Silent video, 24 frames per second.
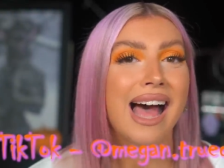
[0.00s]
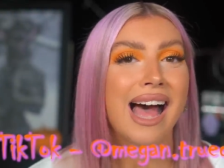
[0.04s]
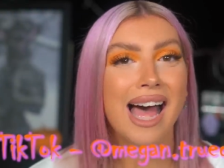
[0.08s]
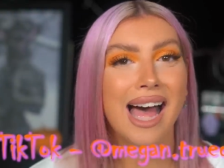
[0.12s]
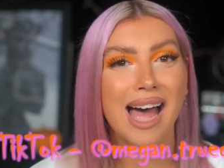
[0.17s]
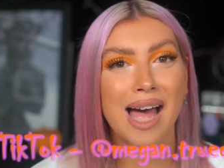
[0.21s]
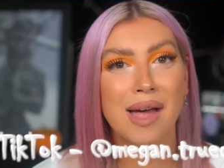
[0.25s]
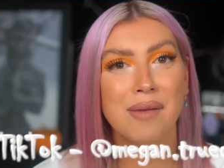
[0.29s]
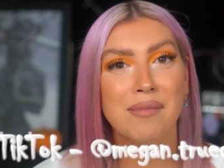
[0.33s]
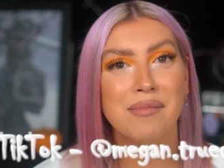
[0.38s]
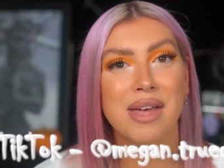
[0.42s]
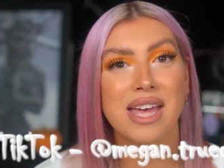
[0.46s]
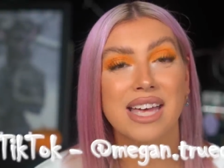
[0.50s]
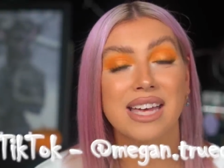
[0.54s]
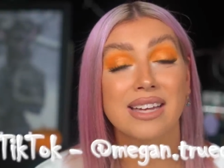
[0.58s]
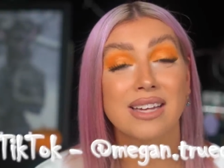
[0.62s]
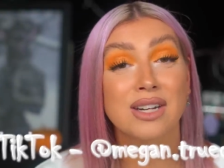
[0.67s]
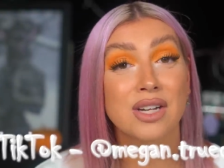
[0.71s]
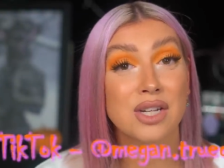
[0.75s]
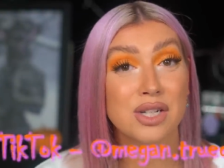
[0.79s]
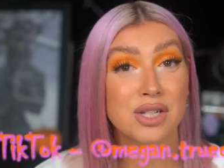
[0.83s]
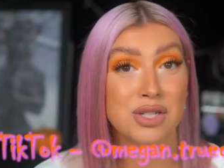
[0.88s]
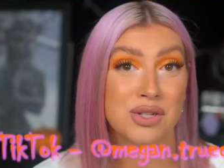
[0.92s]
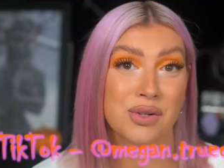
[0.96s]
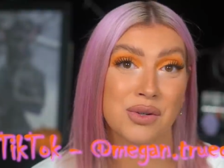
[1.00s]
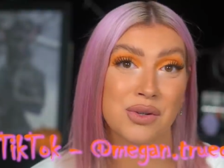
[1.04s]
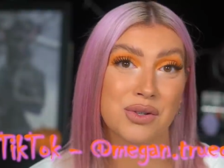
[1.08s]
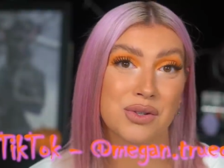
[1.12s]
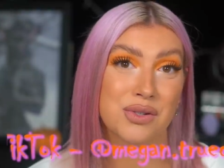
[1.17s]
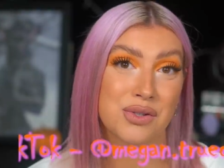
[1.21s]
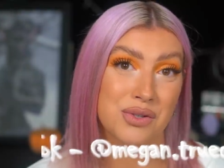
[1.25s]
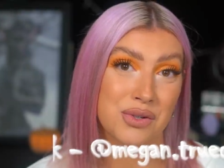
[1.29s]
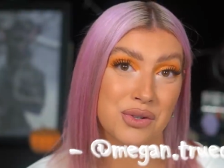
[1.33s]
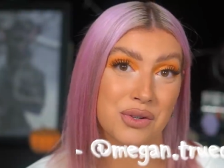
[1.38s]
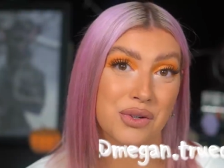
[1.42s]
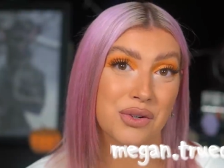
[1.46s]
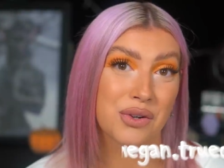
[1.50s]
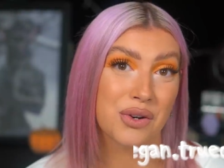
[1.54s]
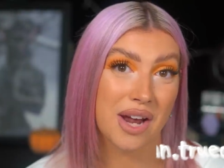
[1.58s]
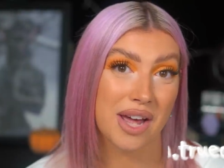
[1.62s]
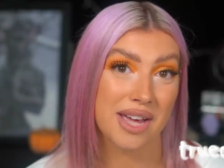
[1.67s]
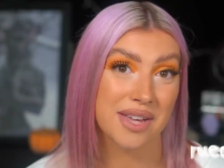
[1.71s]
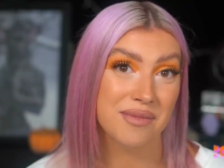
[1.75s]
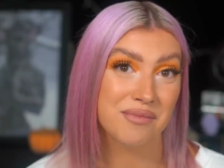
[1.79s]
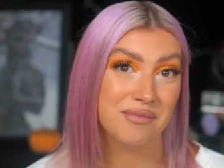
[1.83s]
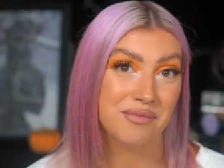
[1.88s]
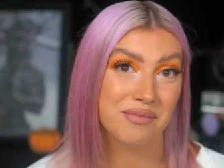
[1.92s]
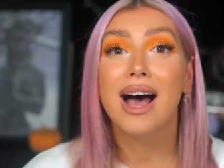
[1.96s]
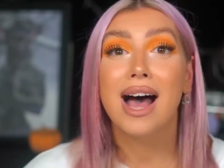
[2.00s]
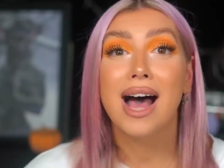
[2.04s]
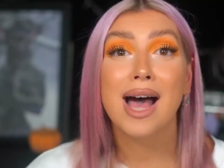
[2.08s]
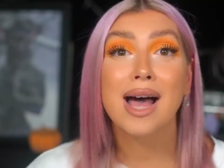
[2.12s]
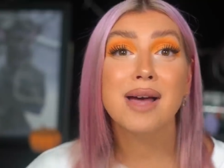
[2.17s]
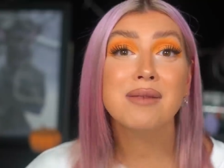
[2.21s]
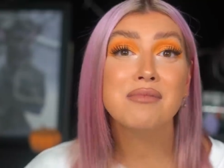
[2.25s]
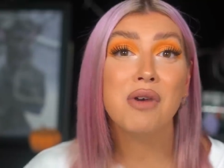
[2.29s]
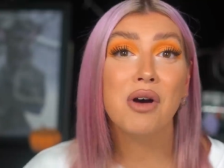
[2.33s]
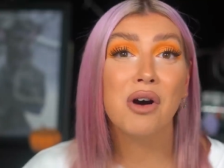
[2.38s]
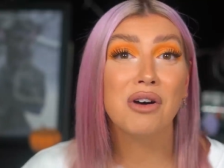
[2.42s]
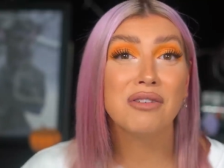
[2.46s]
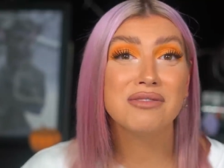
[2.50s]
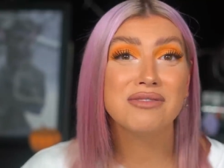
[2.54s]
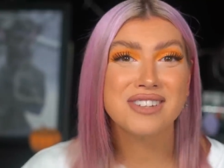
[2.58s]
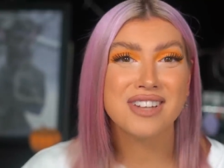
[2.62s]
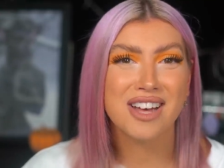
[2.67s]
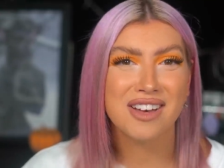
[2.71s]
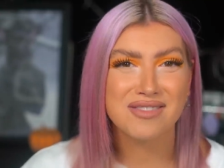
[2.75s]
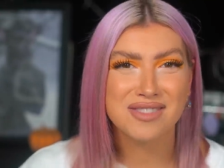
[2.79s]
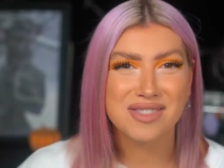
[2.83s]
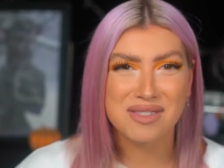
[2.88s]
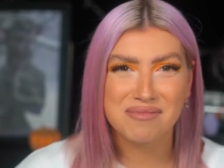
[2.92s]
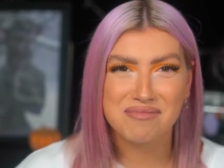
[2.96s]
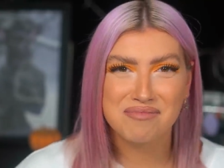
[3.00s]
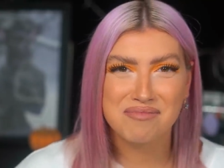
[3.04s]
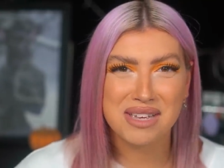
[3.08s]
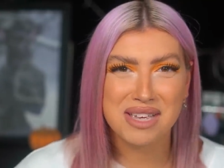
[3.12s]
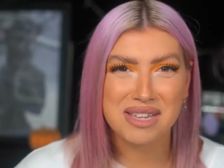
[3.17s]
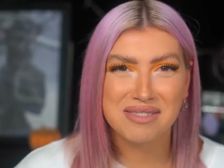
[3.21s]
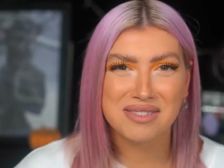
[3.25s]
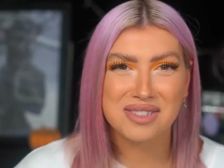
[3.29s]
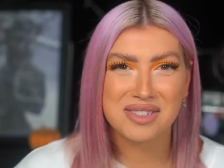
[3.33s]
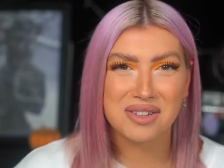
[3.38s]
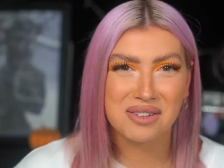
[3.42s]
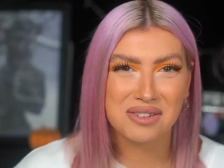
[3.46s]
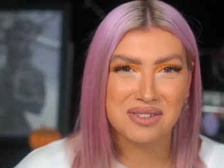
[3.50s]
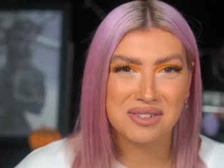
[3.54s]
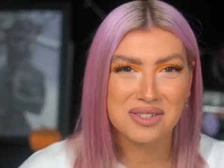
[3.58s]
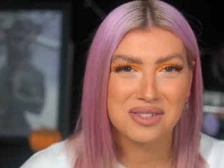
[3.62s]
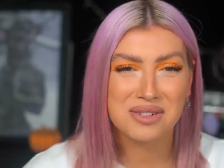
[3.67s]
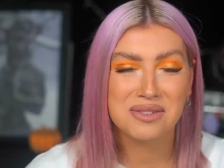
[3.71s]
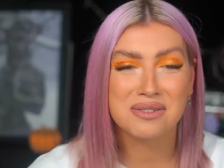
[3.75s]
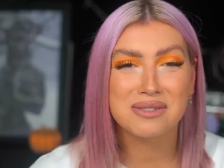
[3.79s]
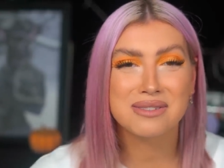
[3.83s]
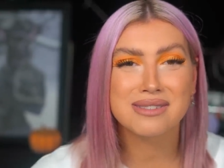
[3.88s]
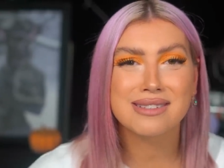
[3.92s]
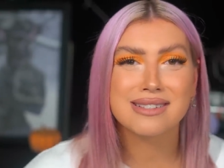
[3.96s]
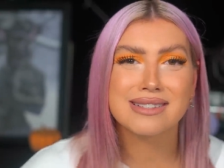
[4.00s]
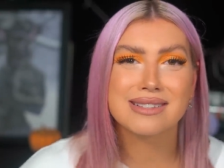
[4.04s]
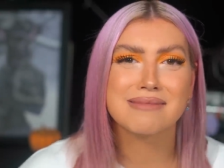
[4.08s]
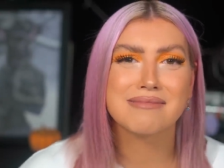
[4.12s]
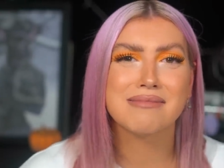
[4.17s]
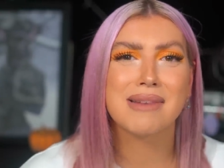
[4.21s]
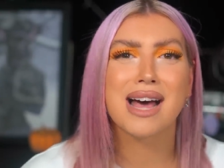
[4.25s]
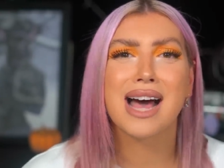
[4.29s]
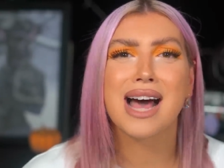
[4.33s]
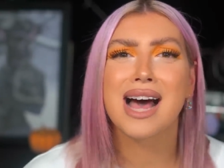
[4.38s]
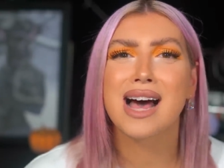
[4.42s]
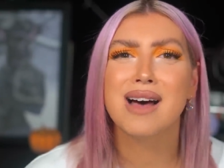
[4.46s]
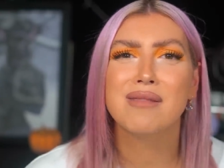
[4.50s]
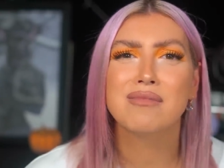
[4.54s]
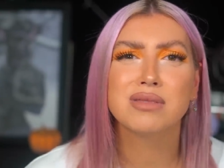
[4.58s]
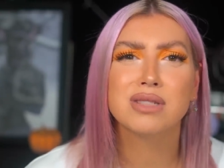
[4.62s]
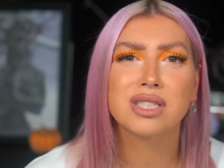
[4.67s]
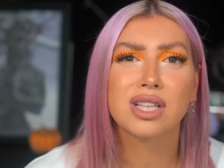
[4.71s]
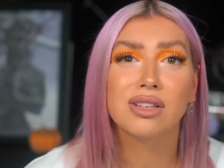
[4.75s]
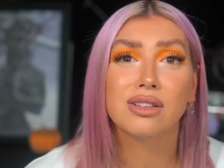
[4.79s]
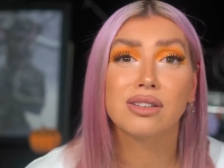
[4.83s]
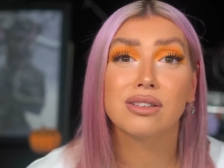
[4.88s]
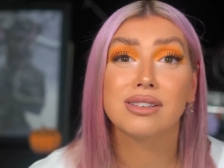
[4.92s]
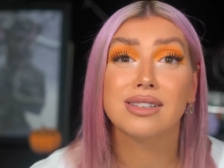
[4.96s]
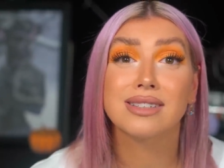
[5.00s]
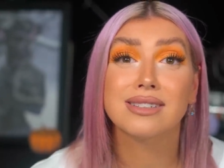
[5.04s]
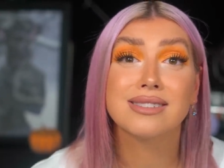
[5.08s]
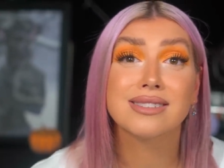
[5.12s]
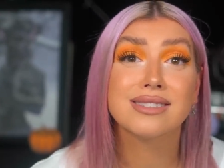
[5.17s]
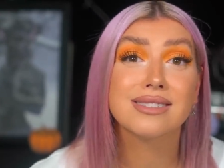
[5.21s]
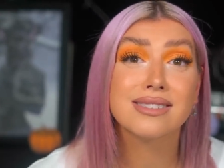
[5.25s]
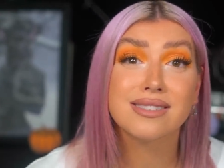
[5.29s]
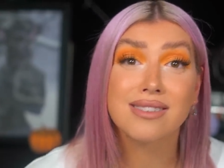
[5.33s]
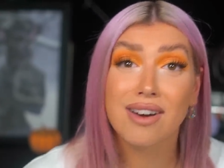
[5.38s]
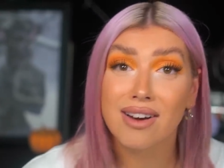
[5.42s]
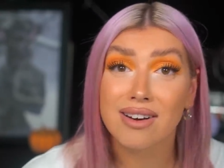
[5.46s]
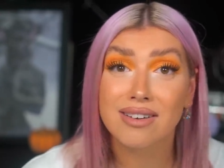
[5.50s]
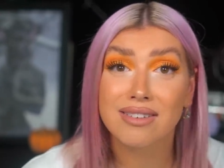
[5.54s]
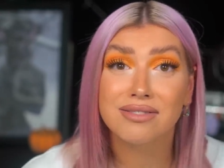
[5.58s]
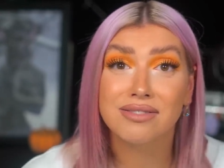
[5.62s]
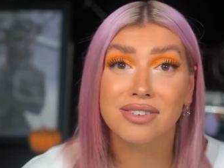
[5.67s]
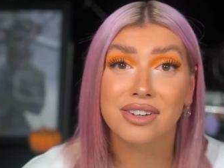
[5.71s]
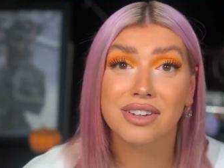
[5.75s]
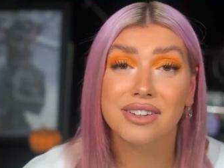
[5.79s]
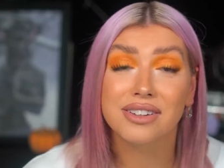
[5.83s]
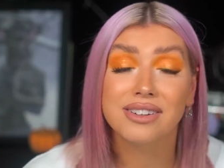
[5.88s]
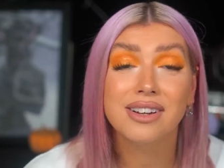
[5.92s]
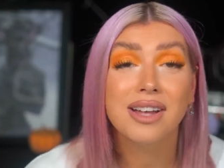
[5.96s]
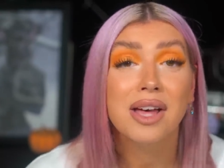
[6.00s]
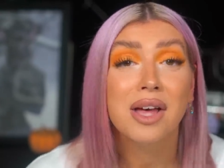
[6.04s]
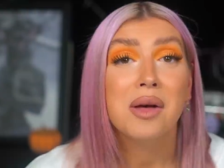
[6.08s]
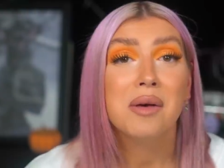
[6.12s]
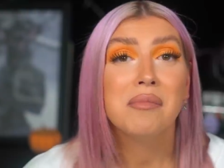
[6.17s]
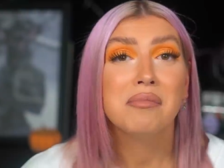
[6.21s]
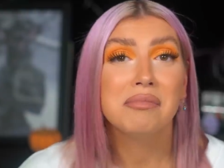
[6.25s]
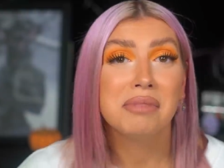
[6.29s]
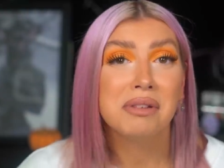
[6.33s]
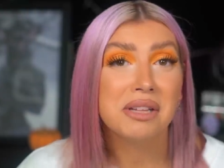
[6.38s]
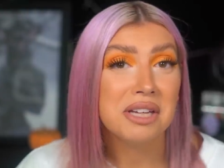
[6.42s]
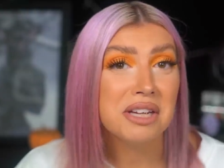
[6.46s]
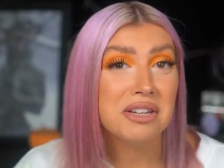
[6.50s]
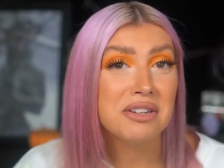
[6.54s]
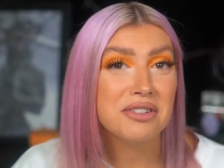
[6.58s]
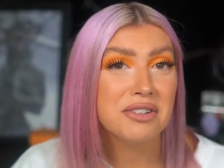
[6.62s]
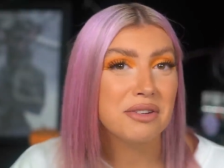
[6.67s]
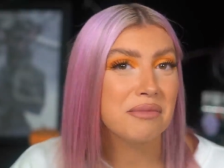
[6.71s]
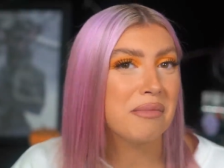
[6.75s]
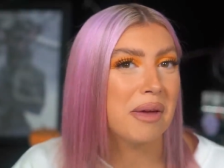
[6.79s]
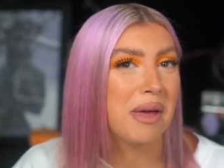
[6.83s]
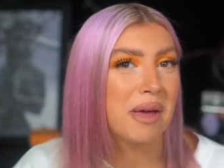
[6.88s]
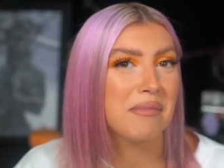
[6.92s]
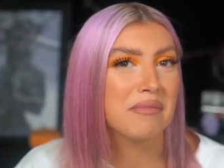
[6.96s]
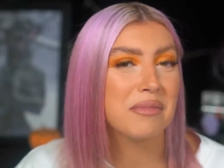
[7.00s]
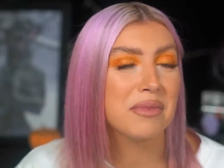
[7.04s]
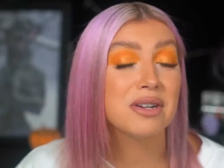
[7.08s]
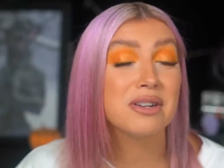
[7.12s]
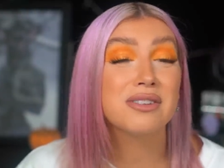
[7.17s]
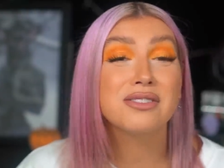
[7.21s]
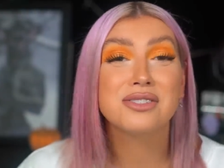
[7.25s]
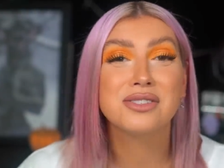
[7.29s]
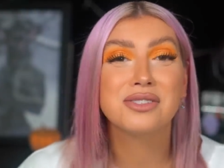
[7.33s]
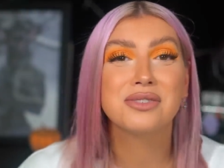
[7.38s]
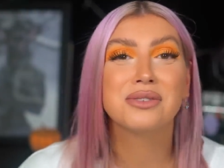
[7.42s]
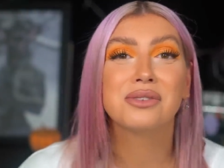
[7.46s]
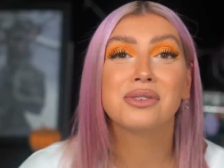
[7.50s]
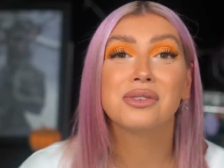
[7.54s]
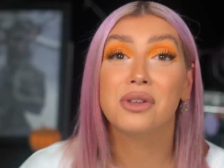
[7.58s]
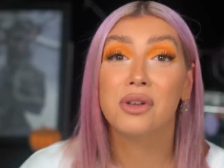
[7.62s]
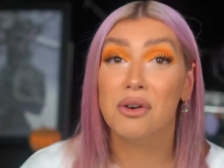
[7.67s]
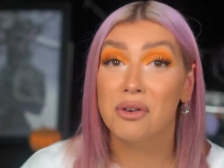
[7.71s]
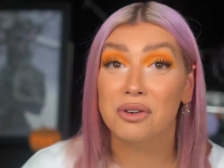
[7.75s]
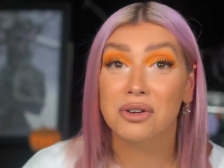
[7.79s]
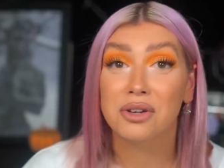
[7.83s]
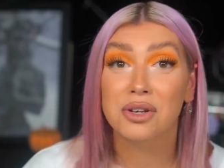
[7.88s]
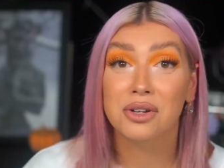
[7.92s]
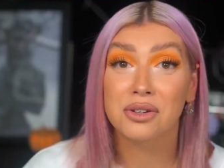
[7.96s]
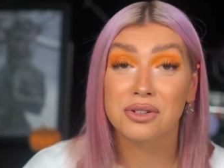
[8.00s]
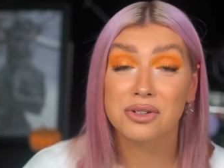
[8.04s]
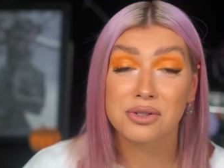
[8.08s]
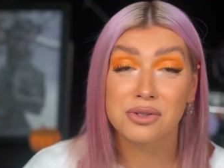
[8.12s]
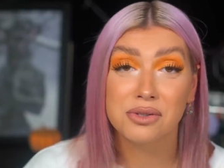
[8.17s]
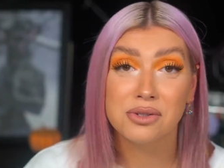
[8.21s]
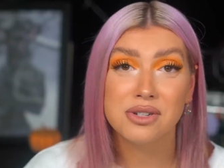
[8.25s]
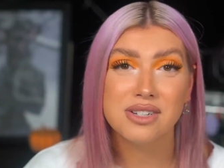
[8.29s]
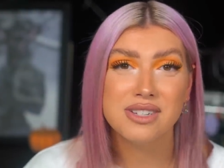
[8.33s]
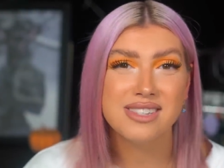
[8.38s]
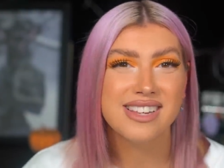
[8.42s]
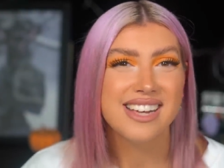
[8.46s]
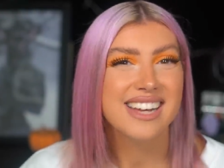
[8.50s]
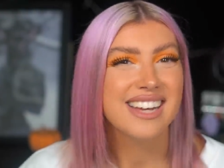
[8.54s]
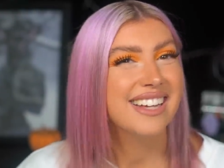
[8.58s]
at Megan dot True Crime. I'm off to have some beans on toast because I'm absolutely starving. Please remember to lock your doors,